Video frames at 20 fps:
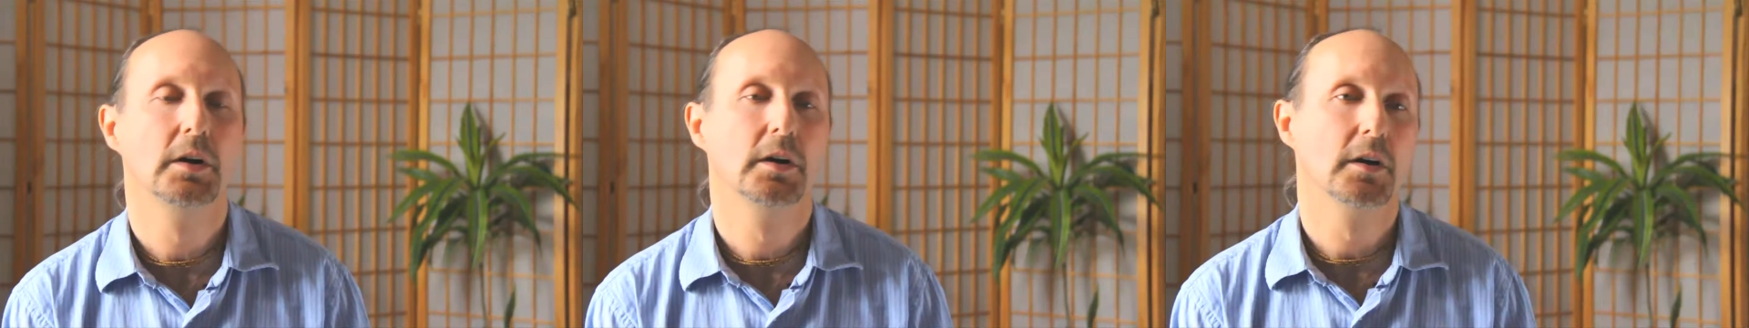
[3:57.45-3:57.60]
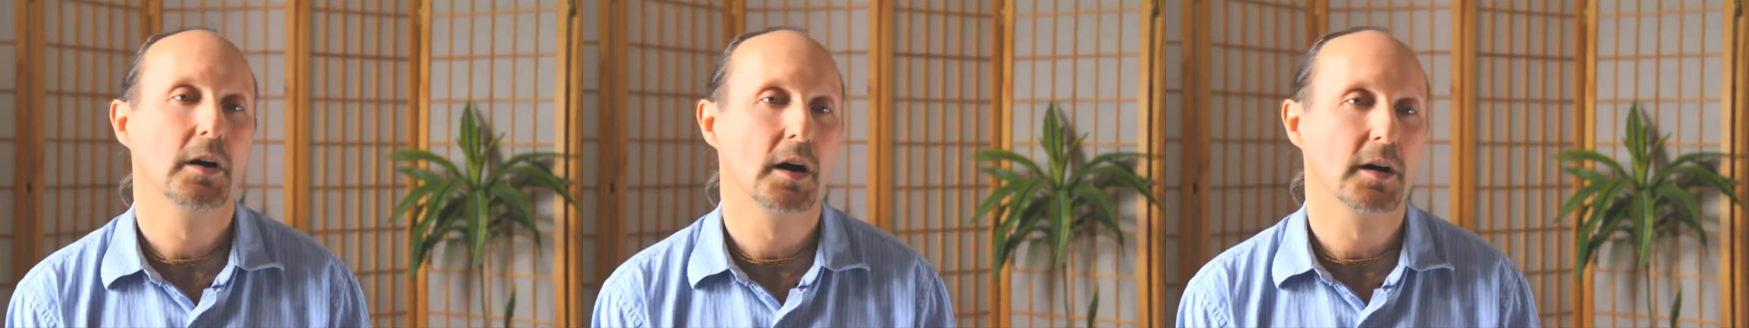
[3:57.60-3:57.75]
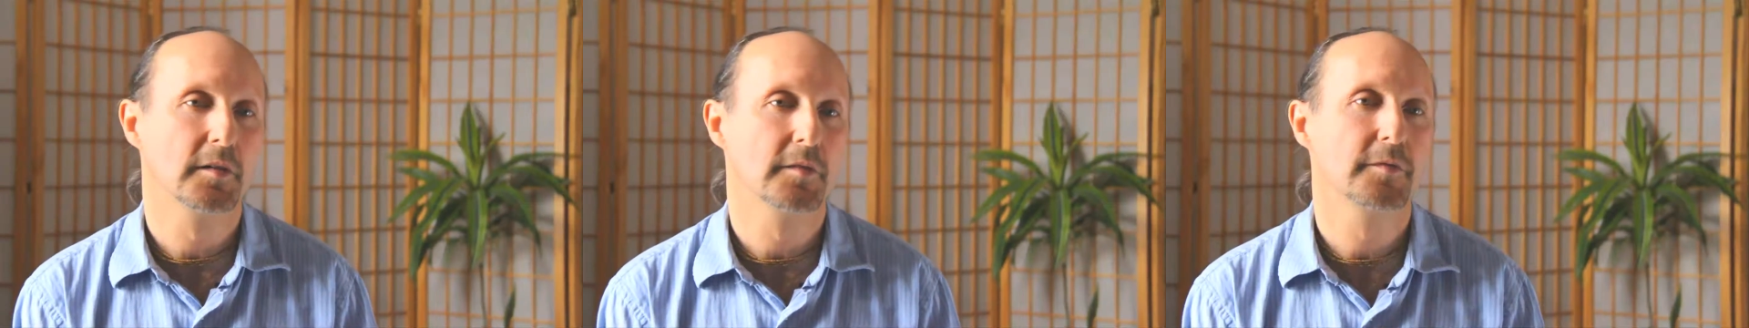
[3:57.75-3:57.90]

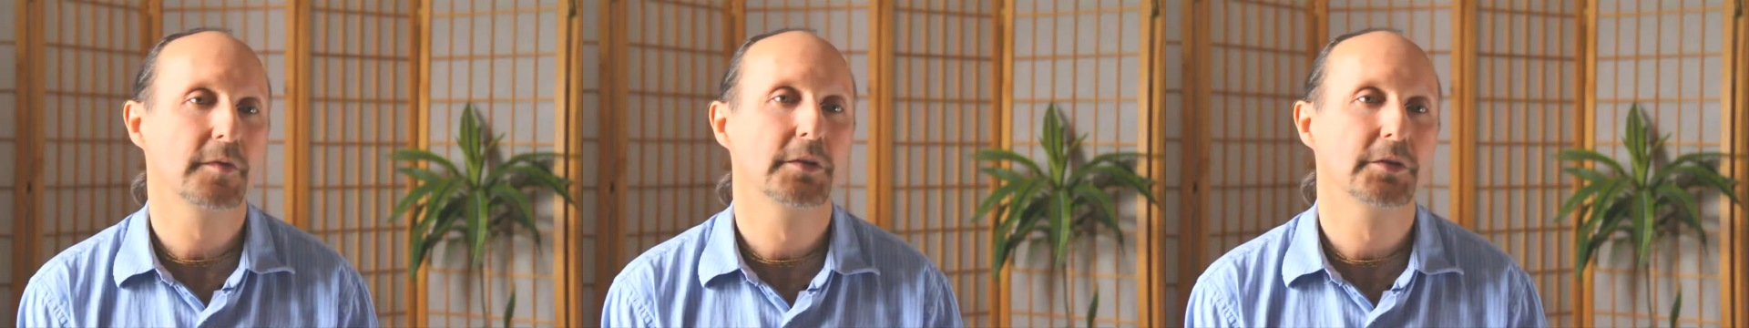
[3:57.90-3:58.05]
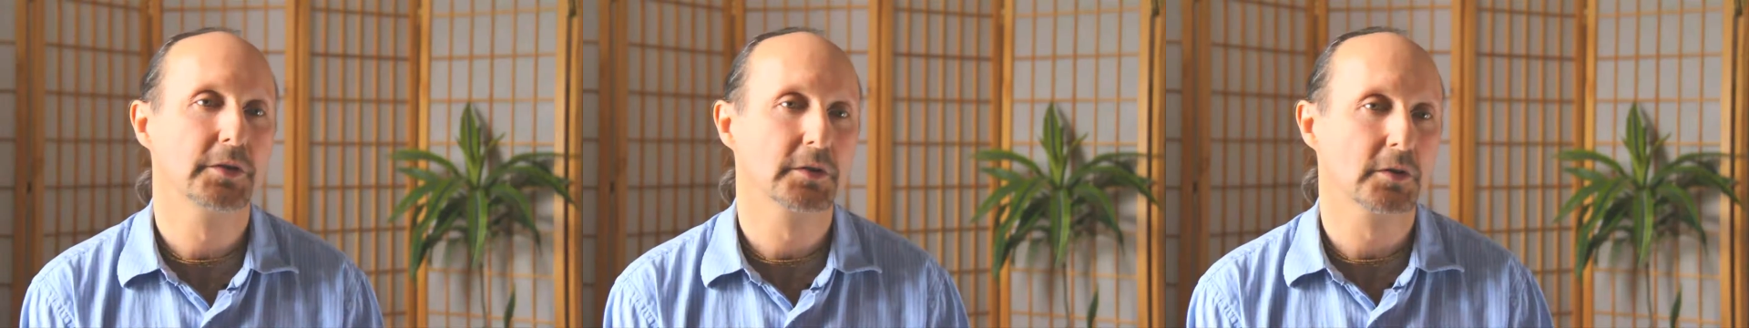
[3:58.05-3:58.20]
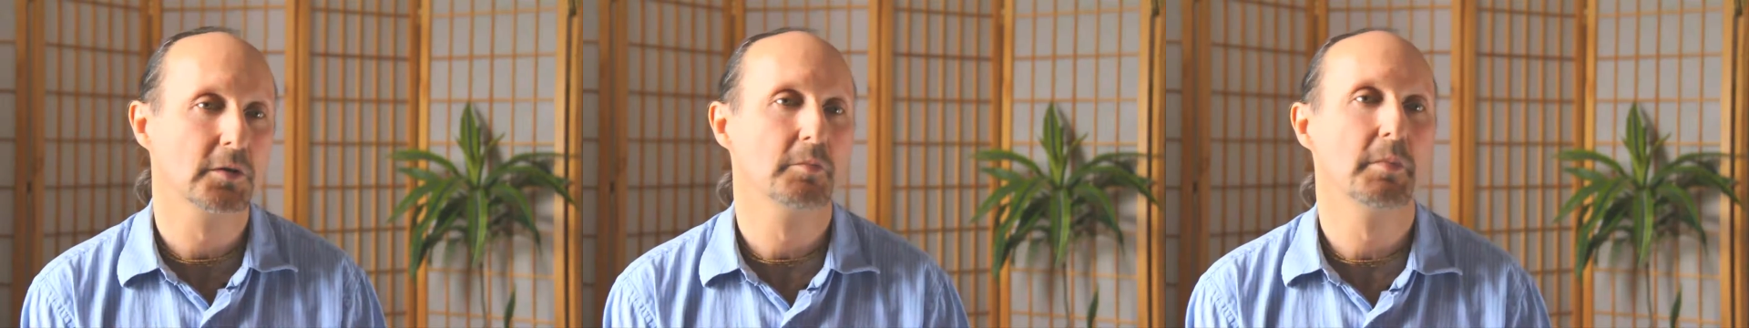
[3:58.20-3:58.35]
on a
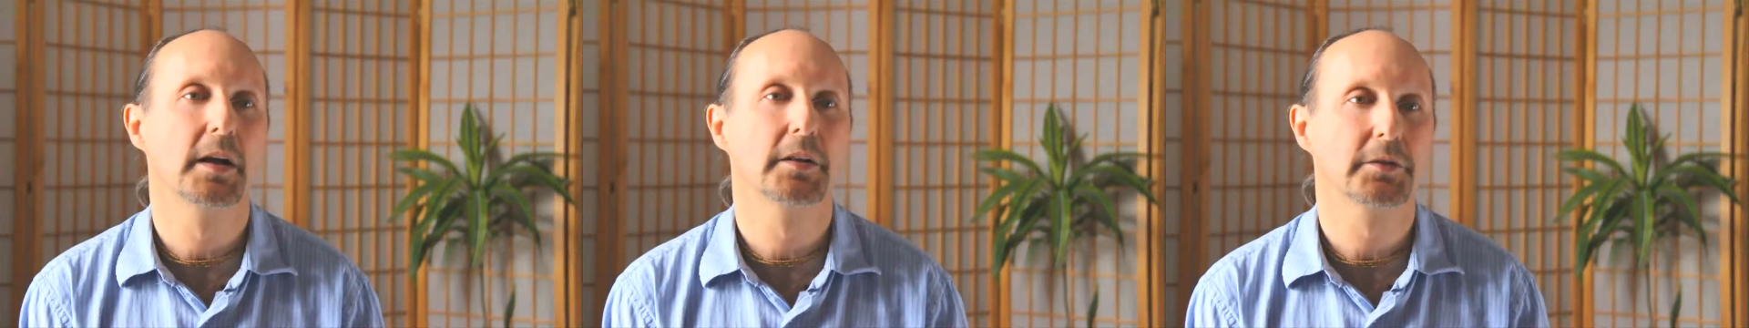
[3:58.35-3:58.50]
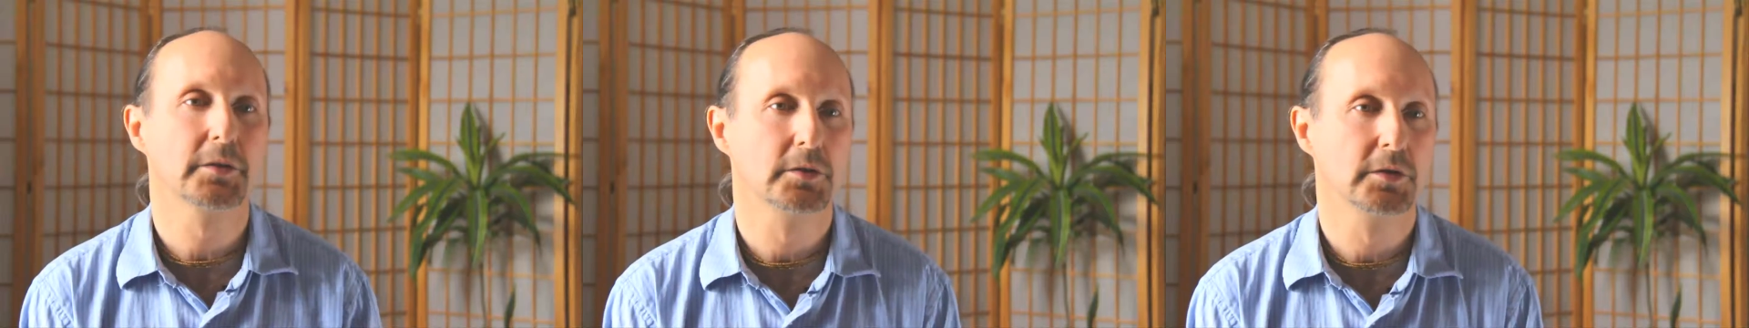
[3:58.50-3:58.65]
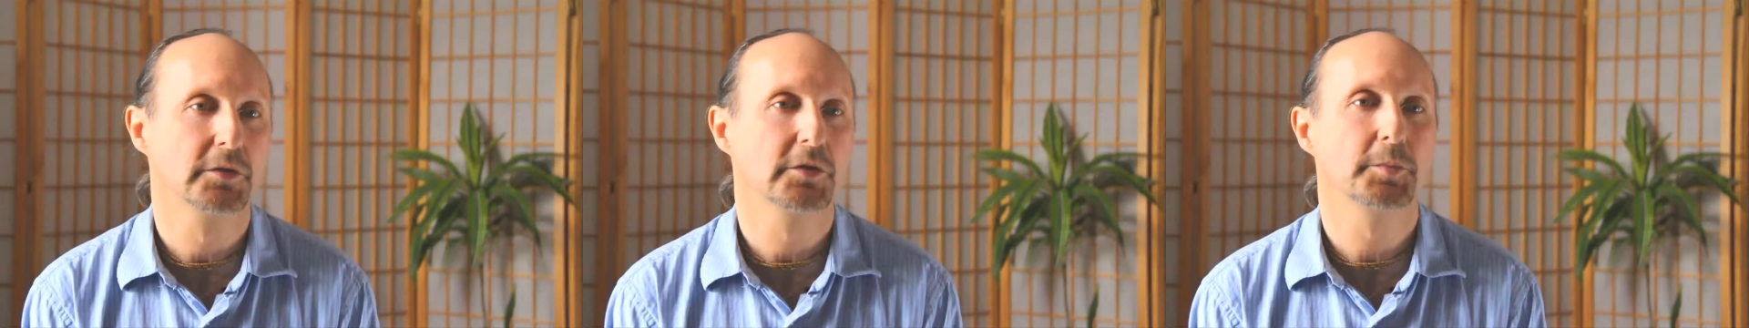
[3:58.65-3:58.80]
physical,
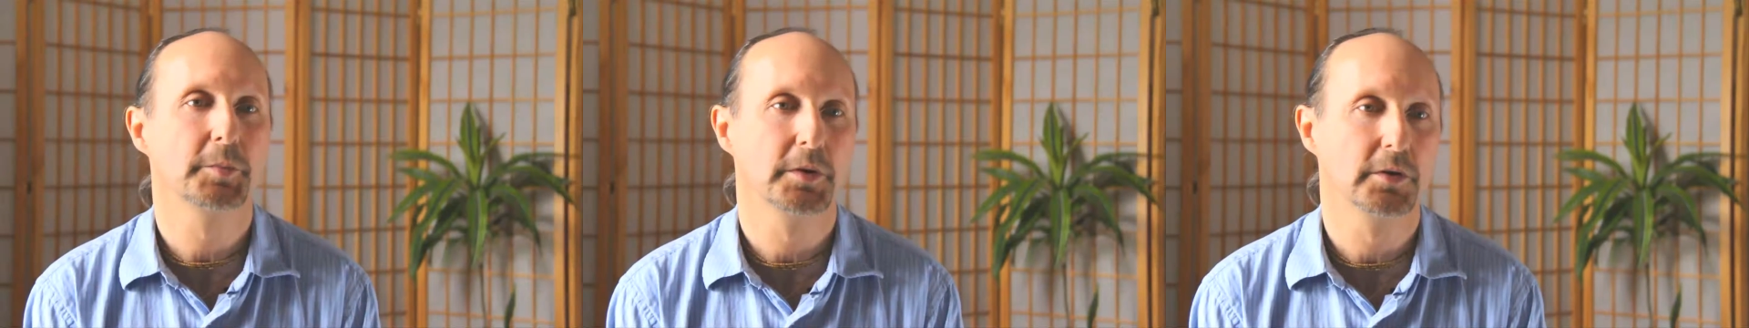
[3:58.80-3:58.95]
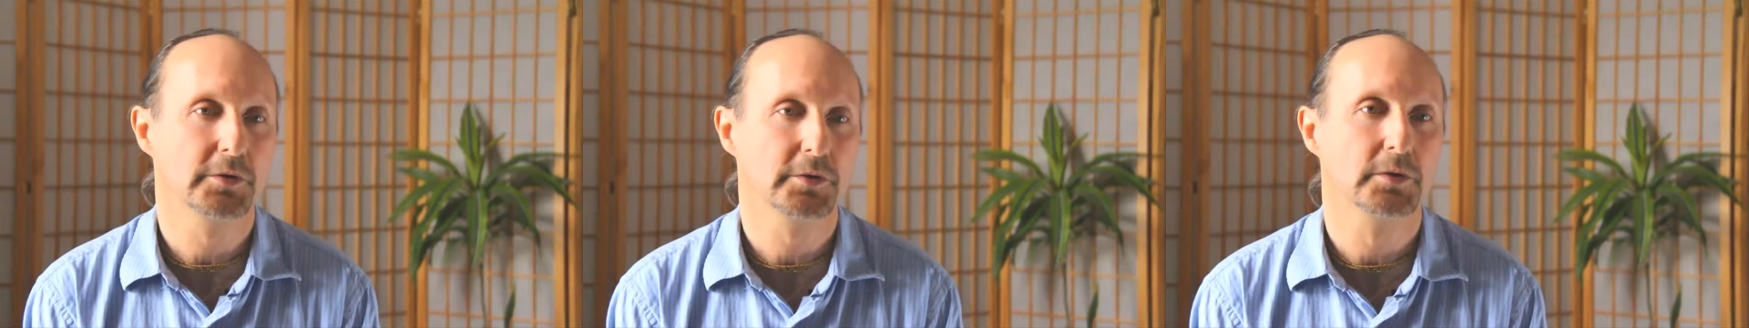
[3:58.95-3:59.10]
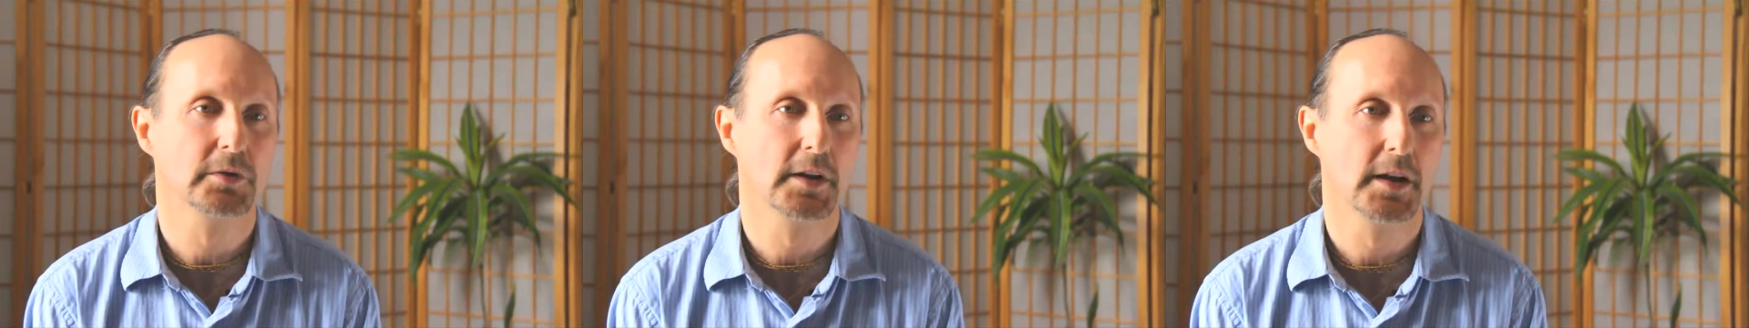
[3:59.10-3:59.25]
mental, and
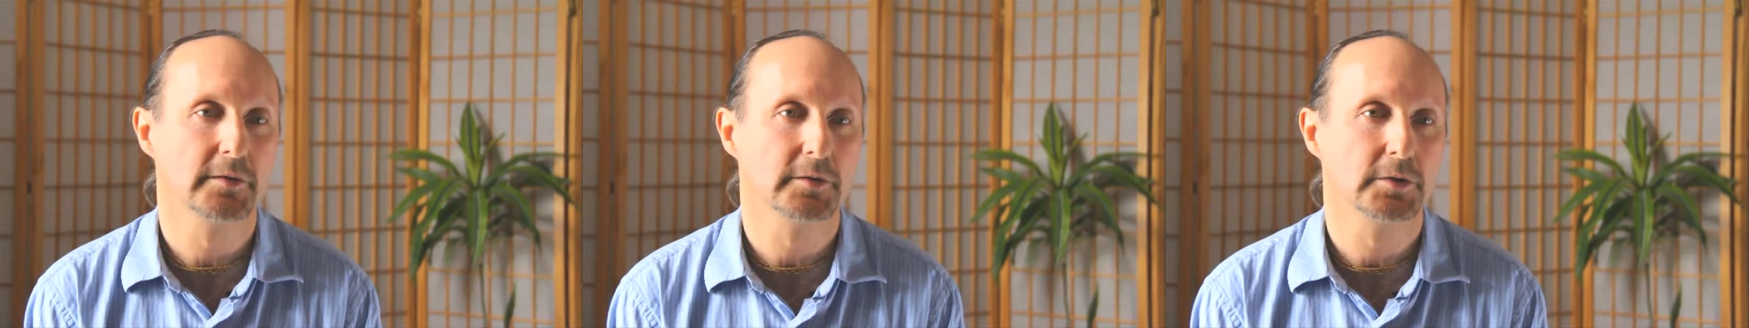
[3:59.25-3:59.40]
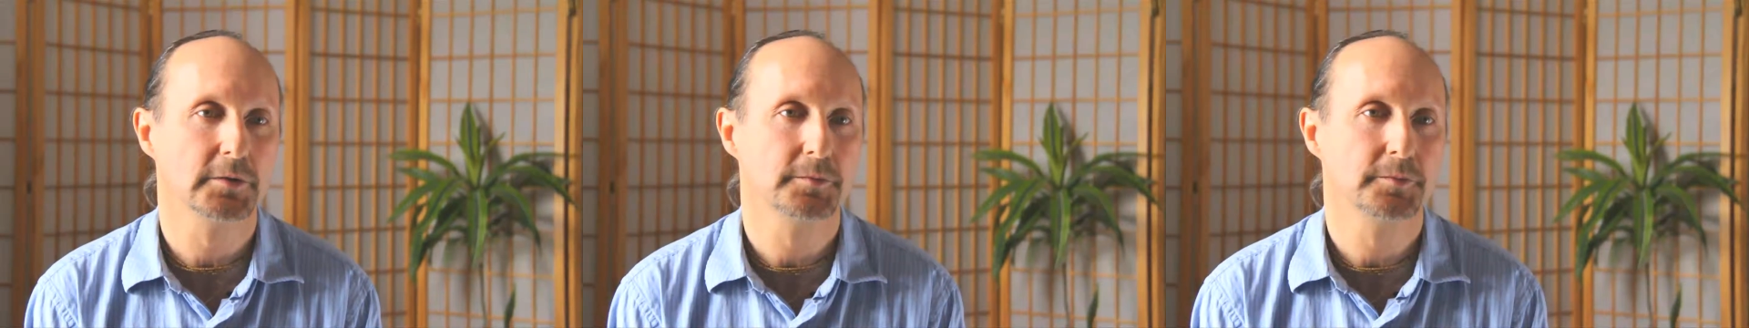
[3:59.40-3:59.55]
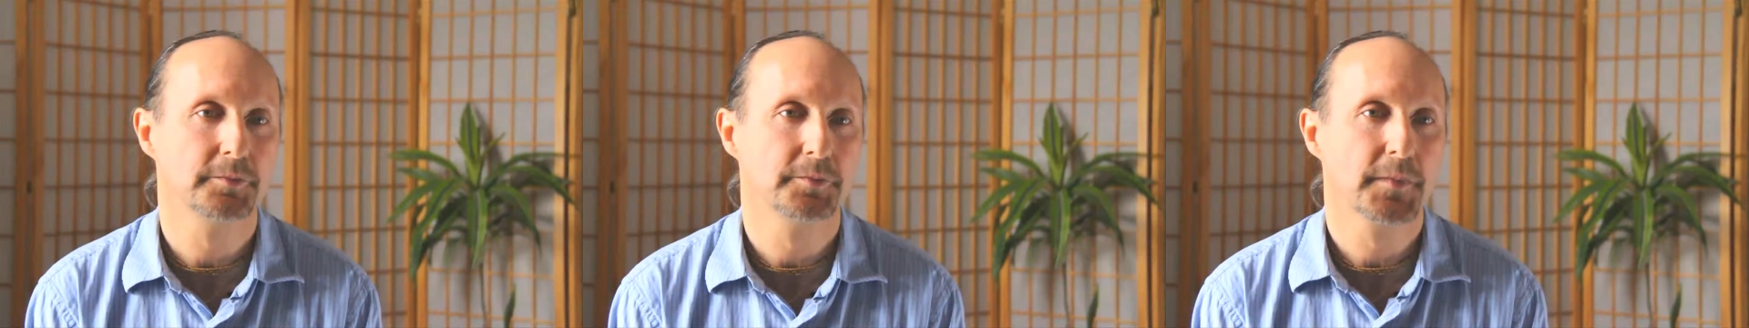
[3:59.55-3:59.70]
spiritual level.